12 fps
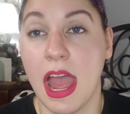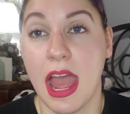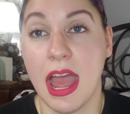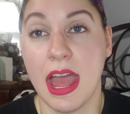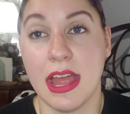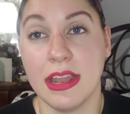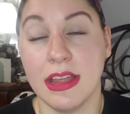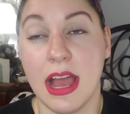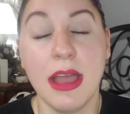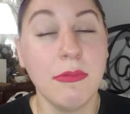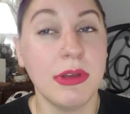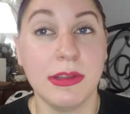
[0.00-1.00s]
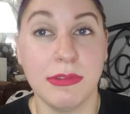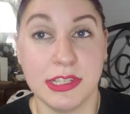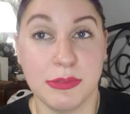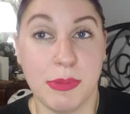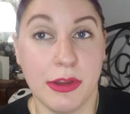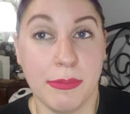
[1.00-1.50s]
And I want to
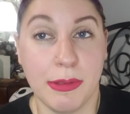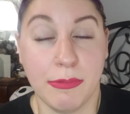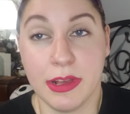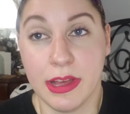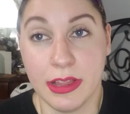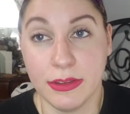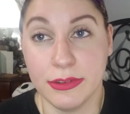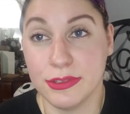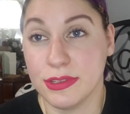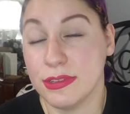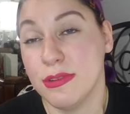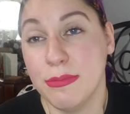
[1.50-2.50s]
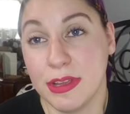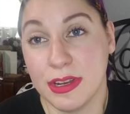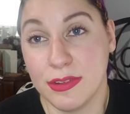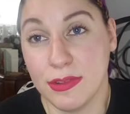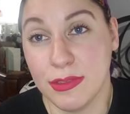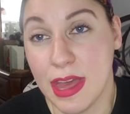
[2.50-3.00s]
experiment with colors, so I'm going
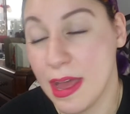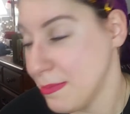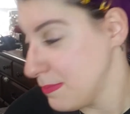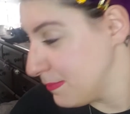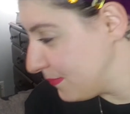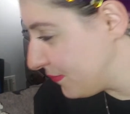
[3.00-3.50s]
to do that.